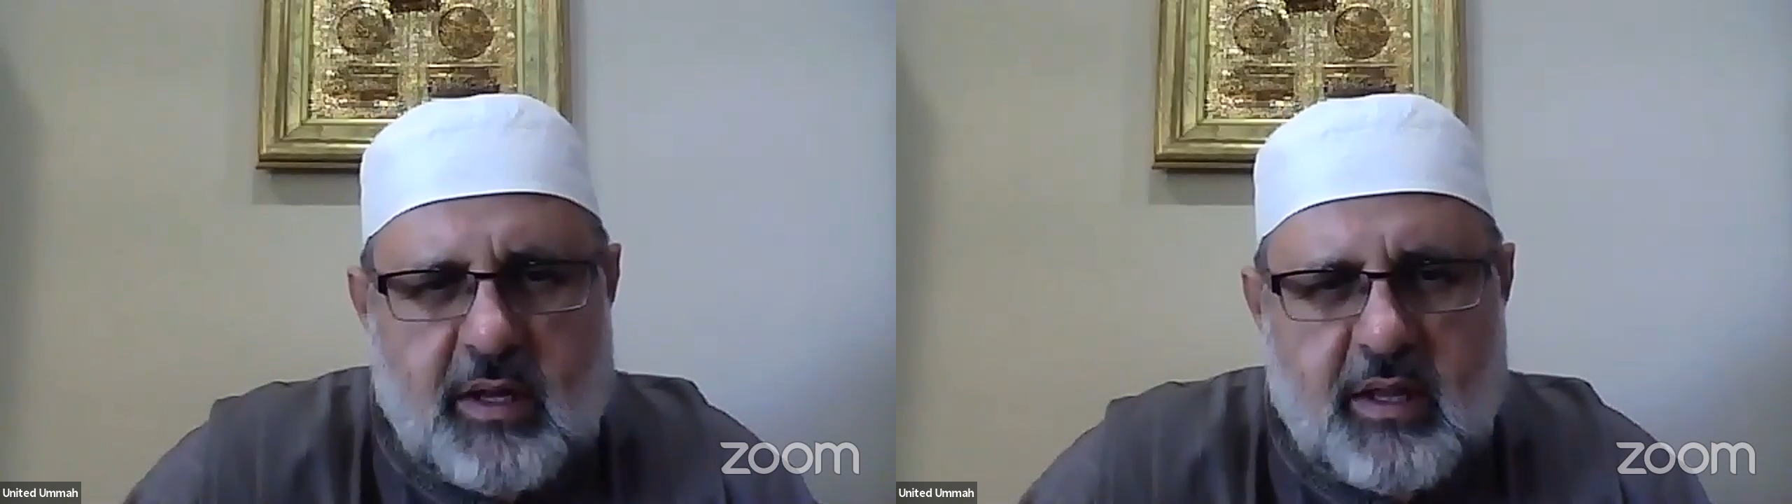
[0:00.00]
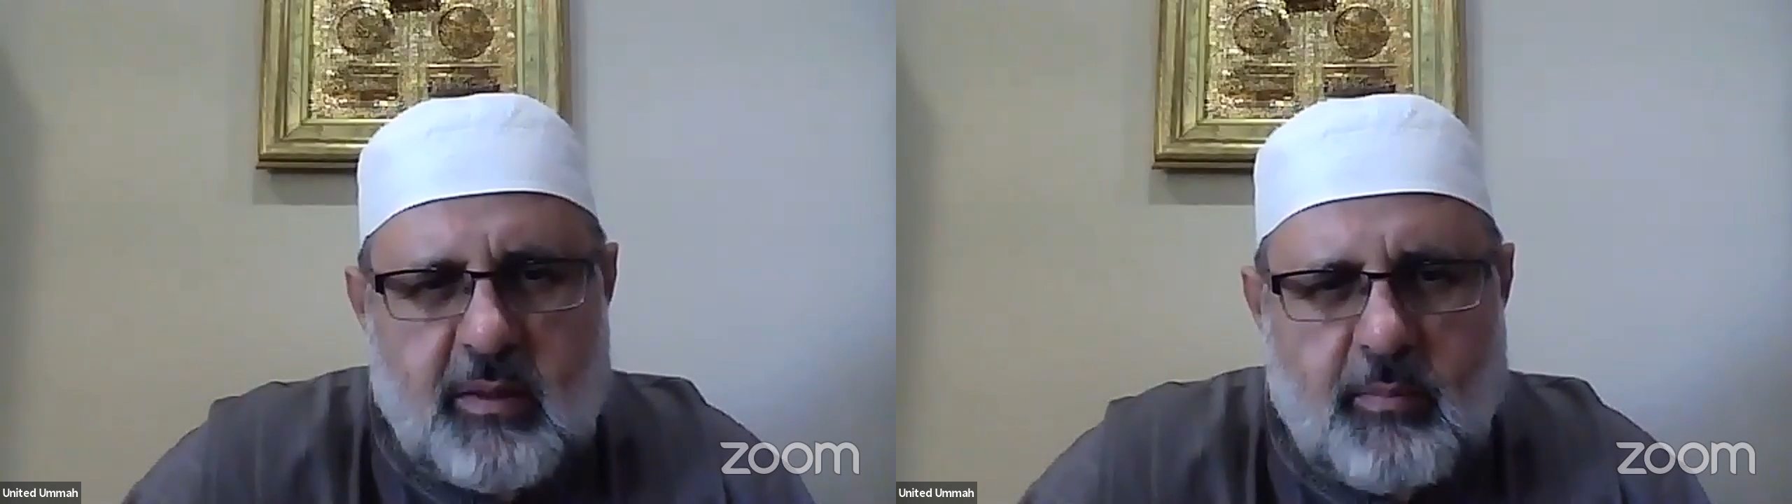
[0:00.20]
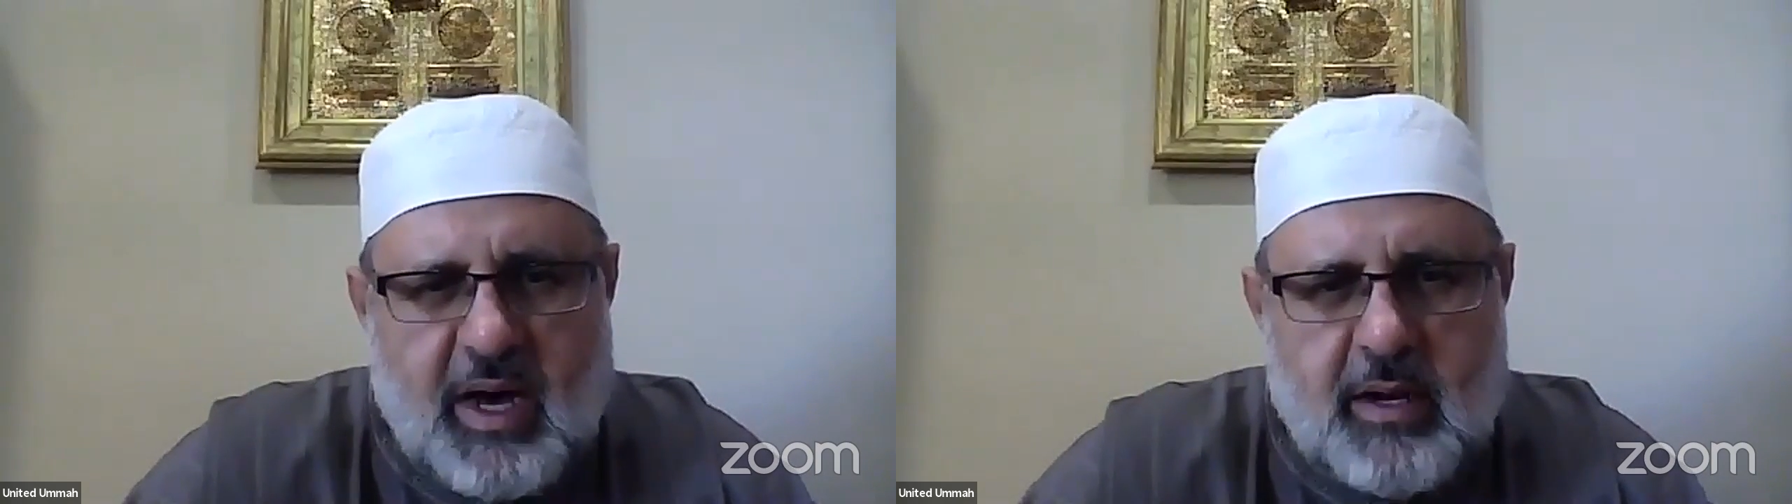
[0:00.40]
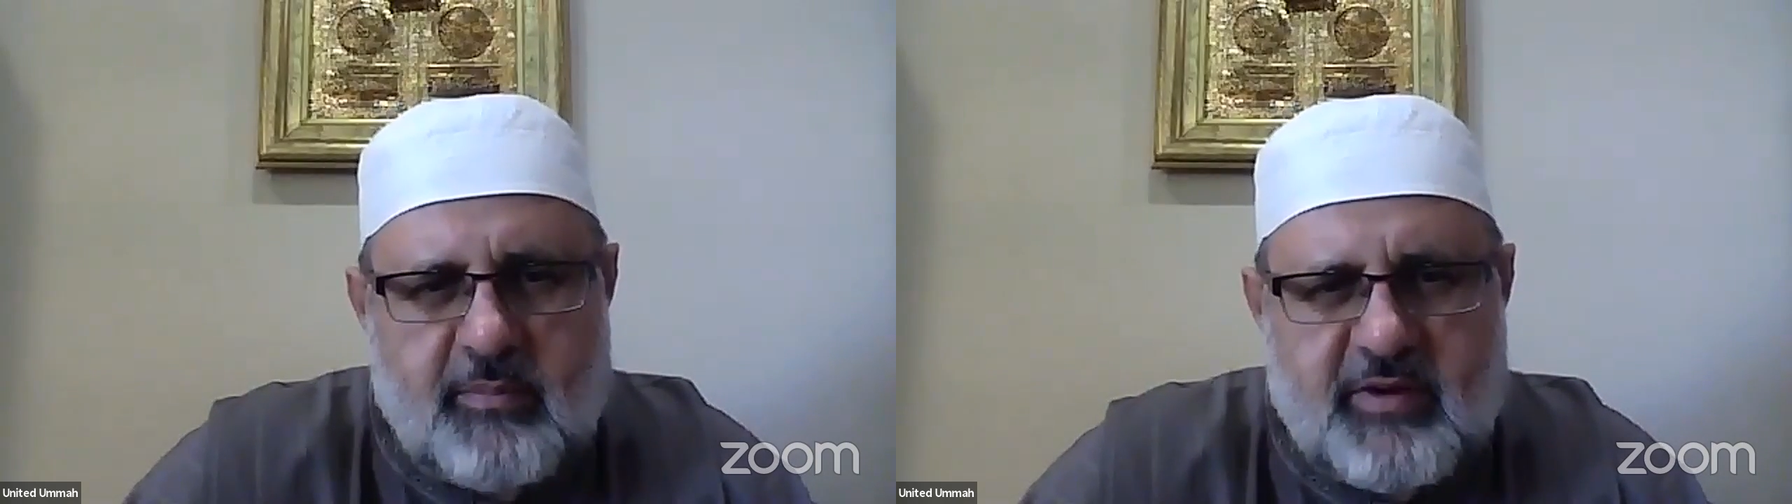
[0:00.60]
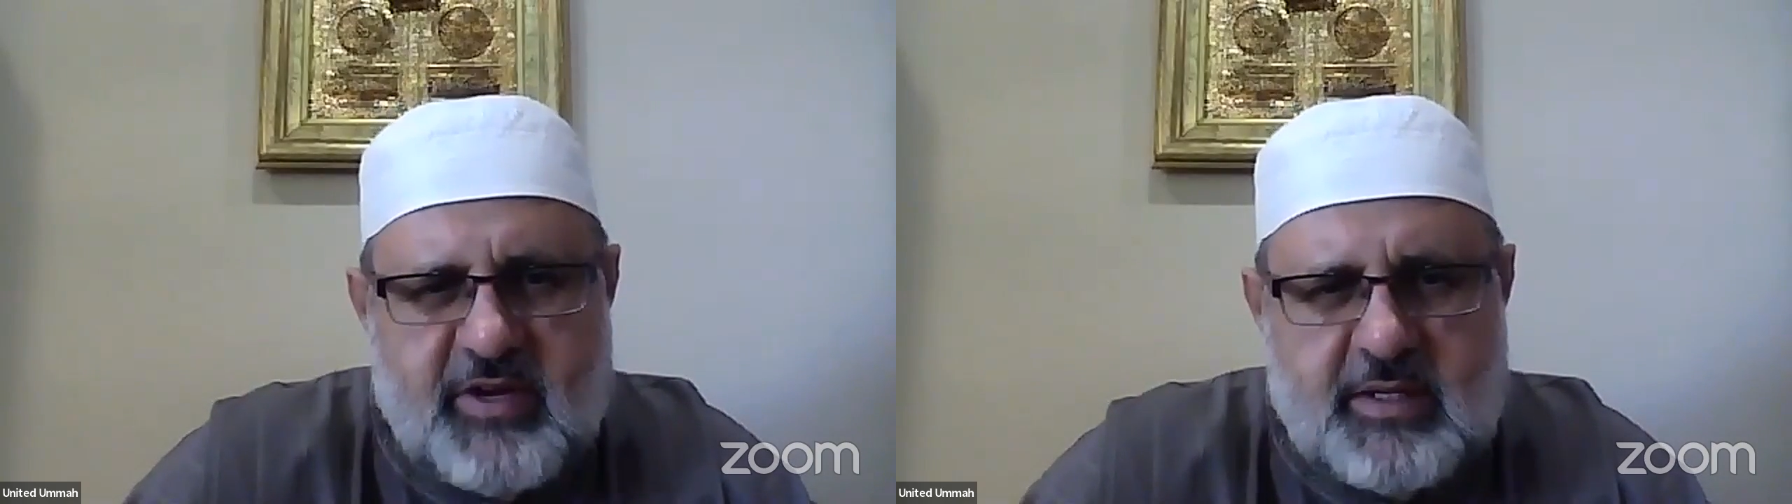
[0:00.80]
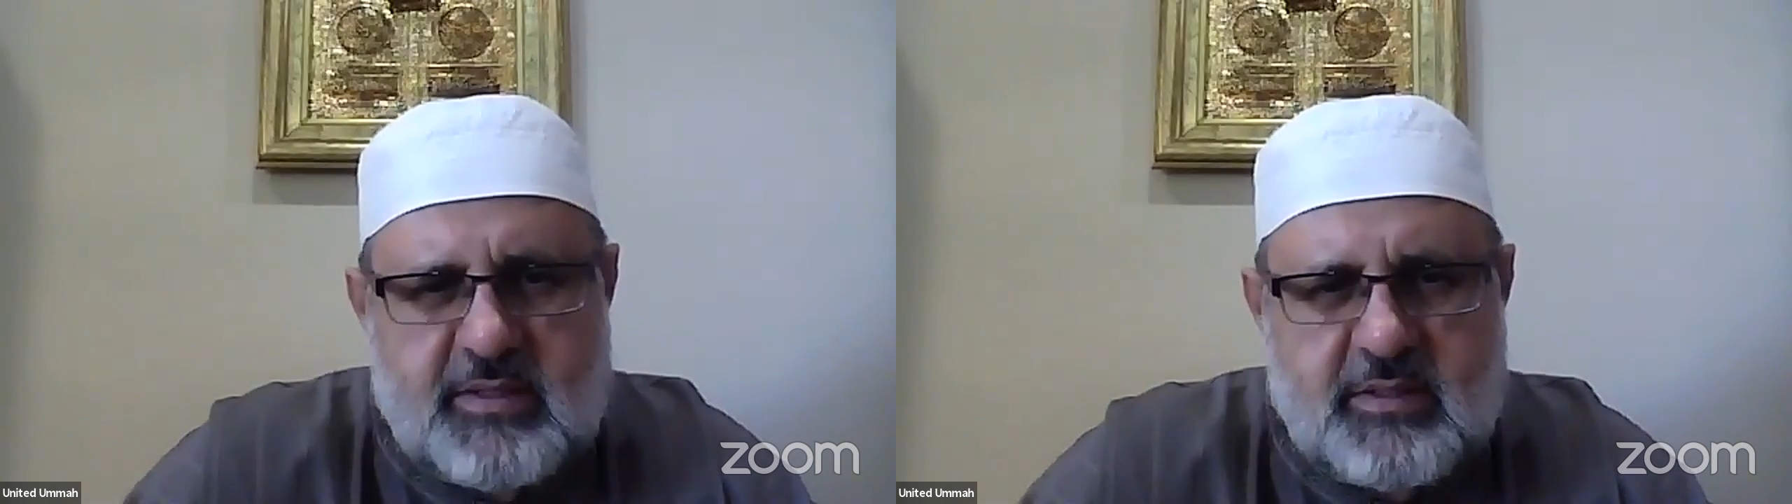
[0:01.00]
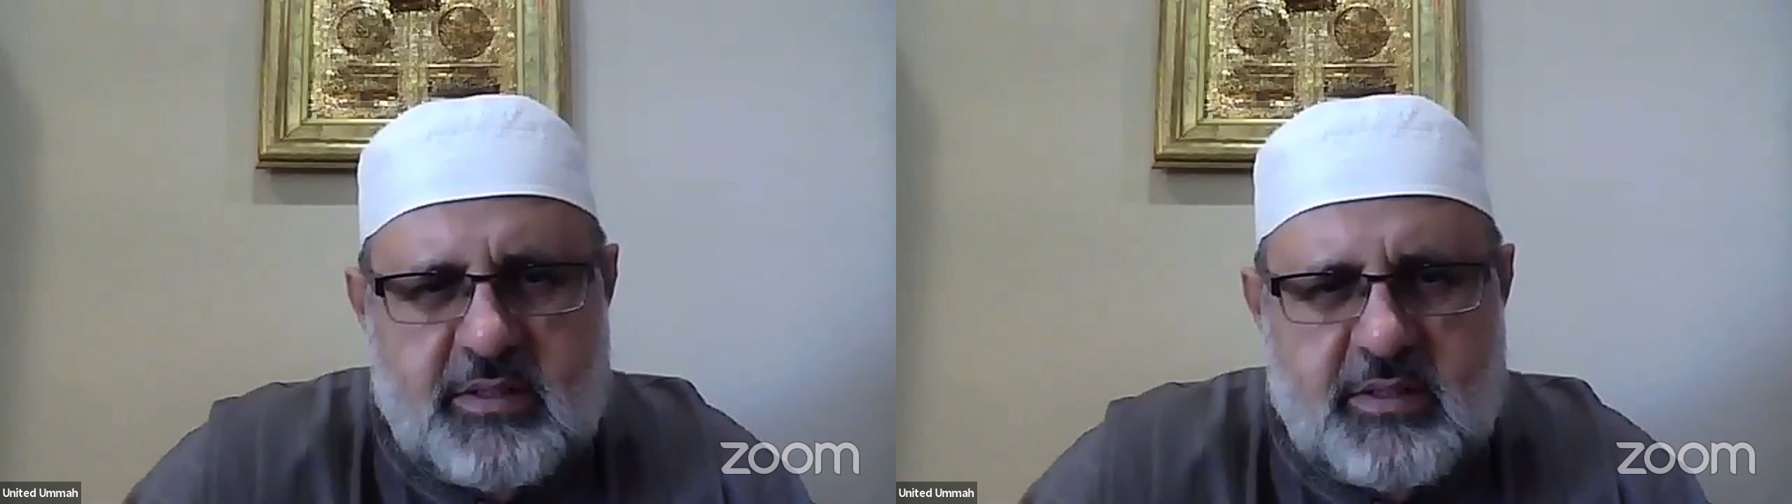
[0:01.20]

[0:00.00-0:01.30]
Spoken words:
at the bottom of it.